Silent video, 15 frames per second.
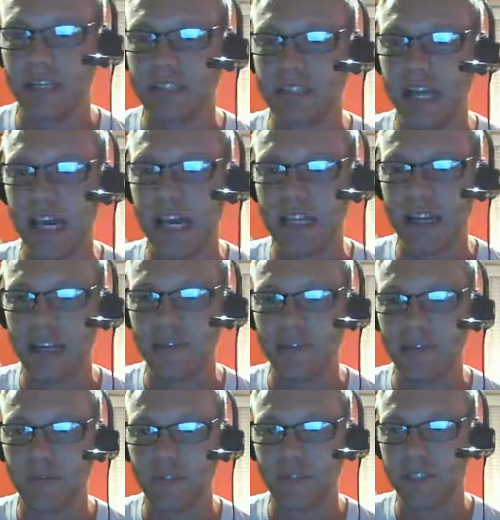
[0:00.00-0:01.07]
I think
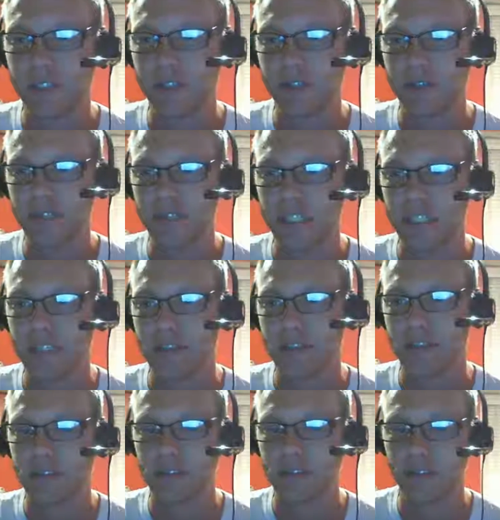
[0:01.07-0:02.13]
everyone should go see it.
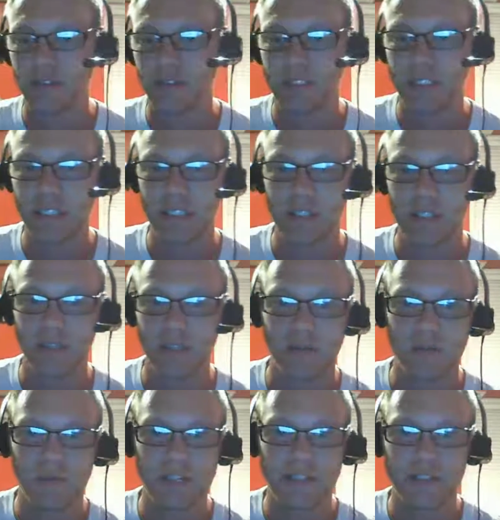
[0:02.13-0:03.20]
Go
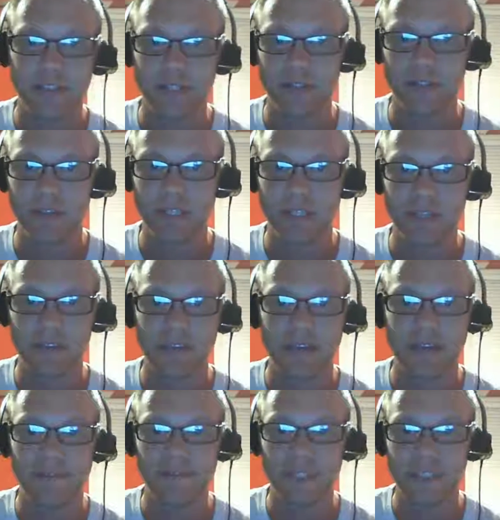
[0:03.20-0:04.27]
watch Stranger Things on
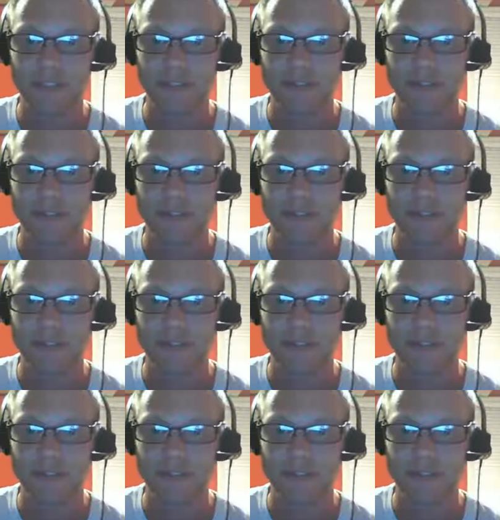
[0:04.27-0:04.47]
Netflix.